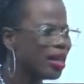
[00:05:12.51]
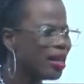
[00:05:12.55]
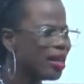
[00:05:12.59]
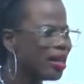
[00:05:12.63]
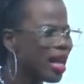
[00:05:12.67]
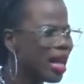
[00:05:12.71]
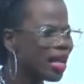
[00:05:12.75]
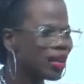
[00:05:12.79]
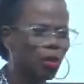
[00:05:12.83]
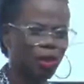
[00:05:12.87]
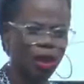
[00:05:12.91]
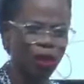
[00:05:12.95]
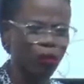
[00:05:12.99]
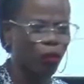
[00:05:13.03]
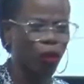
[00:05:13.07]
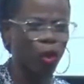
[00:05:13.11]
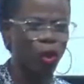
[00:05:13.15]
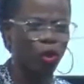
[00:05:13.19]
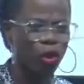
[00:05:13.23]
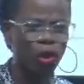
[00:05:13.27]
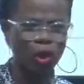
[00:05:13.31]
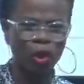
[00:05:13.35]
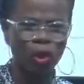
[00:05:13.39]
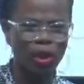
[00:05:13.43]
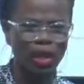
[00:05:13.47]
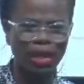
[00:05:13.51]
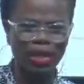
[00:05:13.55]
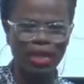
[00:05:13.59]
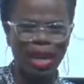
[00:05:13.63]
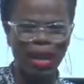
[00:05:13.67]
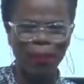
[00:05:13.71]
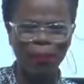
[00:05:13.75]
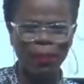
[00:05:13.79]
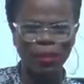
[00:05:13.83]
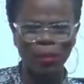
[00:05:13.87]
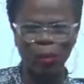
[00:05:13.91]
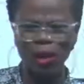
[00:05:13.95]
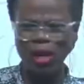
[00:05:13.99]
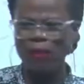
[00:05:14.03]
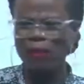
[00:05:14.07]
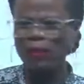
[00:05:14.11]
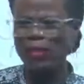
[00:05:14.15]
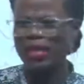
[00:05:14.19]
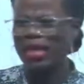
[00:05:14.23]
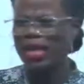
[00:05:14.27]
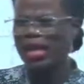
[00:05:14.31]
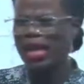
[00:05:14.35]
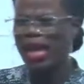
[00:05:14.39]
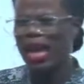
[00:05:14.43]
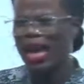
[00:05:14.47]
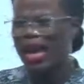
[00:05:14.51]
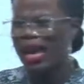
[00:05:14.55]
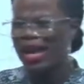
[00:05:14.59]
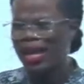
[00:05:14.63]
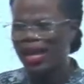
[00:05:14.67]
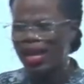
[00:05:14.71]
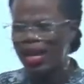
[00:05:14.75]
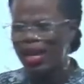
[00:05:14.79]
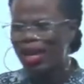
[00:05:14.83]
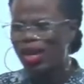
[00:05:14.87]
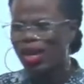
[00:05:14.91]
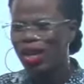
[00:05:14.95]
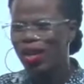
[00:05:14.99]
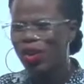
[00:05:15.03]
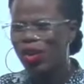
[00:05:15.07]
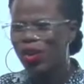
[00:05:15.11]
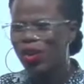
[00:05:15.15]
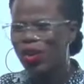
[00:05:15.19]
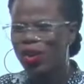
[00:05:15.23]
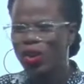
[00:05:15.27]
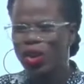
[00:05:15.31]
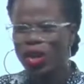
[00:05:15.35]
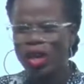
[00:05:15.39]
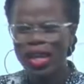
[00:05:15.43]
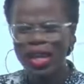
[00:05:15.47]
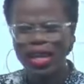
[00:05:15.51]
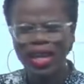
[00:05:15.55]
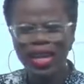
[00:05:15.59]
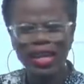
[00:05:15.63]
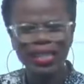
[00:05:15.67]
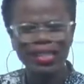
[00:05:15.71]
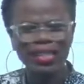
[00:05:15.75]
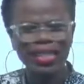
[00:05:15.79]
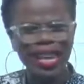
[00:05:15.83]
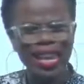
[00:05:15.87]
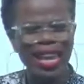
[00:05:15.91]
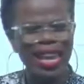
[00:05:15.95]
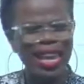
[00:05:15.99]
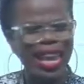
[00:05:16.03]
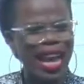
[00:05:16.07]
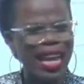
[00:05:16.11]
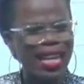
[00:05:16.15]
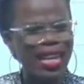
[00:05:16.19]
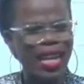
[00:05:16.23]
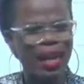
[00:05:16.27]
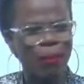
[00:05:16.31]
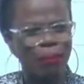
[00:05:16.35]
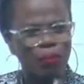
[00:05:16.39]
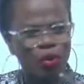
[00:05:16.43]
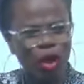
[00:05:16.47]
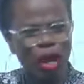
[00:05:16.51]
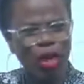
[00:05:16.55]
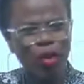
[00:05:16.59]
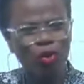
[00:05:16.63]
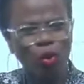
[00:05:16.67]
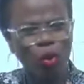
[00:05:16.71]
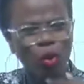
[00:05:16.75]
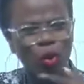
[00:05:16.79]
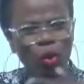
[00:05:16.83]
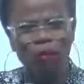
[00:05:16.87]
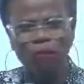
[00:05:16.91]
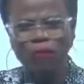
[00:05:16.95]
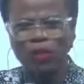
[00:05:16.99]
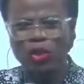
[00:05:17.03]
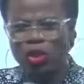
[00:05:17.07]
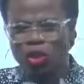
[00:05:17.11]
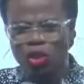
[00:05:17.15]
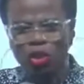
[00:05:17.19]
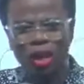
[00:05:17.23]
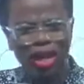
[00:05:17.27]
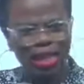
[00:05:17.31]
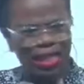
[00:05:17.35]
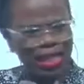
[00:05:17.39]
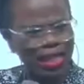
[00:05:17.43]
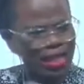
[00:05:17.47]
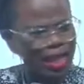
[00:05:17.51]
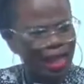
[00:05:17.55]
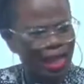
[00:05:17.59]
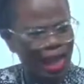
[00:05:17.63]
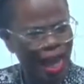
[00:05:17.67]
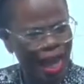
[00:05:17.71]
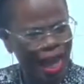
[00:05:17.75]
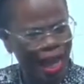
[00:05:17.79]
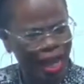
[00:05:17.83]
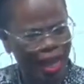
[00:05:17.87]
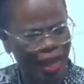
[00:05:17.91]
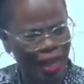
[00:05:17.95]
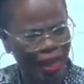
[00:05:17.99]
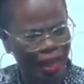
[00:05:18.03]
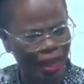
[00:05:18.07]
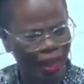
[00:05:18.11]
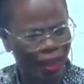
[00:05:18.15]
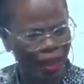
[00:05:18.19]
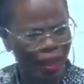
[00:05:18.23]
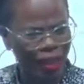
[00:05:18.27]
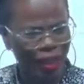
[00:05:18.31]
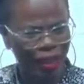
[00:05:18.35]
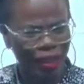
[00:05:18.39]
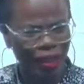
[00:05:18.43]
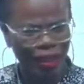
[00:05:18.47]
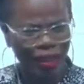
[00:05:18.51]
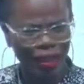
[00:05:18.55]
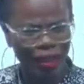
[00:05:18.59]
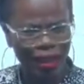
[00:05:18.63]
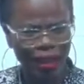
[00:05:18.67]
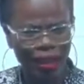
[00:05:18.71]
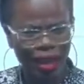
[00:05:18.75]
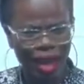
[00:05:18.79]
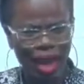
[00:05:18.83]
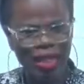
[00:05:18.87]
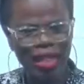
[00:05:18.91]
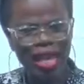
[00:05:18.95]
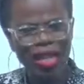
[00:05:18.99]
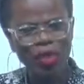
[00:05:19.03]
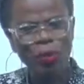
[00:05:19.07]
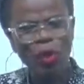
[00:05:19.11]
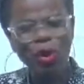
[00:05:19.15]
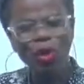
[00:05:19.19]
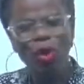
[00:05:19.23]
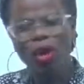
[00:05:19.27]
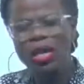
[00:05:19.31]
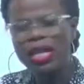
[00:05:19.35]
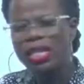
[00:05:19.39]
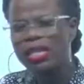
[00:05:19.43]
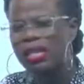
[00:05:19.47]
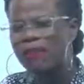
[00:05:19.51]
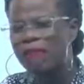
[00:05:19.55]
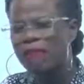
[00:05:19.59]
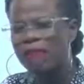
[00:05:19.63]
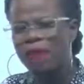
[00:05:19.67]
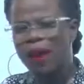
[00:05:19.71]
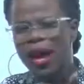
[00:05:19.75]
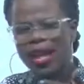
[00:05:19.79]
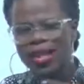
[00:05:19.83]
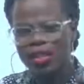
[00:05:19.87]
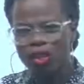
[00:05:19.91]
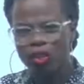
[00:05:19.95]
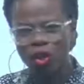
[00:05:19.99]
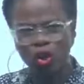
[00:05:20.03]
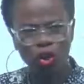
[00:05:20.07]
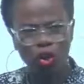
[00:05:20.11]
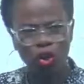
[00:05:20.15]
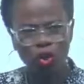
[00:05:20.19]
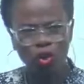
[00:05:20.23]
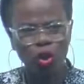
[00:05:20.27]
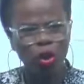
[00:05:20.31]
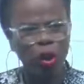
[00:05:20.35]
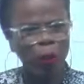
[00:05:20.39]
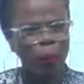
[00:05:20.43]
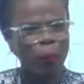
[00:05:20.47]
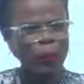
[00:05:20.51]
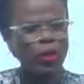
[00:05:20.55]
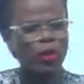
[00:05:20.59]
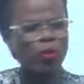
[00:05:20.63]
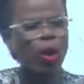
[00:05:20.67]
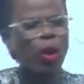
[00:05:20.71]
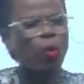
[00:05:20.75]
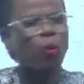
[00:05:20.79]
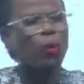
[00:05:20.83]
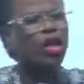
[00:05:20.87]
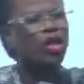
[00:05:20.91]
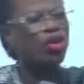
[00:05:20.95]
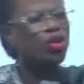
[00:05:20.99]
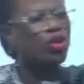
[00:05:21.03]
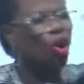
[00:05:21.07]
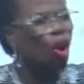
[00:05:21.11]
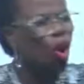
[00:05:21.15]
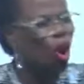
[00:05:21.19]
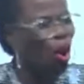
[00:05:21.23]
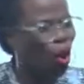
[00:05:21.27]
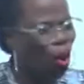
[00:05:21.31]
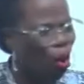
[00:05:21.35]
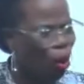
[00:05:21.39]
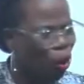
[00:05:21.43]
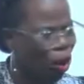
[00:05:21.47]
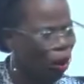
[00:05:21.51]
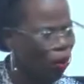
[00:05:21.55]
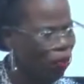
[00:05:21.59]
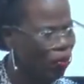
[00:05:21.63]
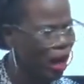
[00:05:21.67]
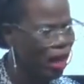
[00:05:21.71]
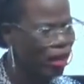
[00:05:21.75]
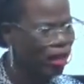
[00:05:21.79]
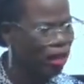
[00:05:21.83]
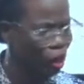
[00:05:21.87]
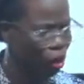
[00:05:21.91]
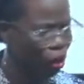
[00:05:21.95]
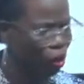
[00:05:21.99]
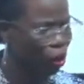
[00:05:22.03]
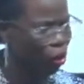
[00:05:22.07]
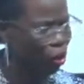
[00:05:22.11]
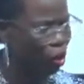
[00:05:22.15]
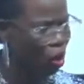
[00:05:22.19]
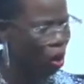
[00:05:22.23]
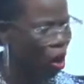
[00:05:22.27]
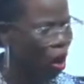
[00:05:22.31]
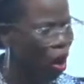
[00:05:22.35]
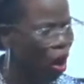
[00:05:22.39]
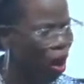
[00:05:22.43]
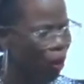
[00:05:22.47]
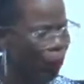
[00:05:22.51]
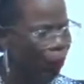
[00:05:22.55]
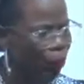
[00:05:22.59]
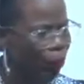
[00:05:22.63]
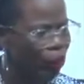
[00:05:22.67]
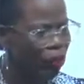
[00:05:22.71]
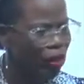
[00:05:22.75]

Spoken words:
That's what they've called you all the time. I said, what if it's a lie? It's a lie that I'm trying to convince you that it is a lie. And that's where God is inviting us to the place where we know that he's a good God.